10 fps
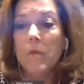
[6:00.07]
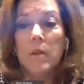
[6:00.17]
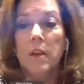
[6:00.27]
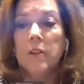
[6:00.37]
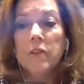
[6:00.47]

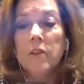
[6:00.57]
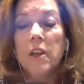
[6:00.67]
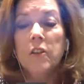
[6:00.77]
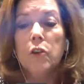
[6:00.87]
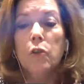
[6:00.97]
it's
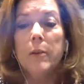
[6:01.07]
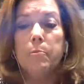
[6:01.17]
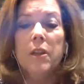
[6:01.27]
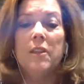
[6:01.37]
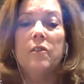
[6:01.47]
a great
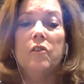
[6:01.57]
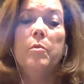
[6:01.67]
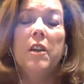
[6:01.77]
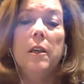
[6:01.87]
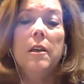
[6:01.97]
place to
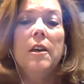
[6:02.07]
be.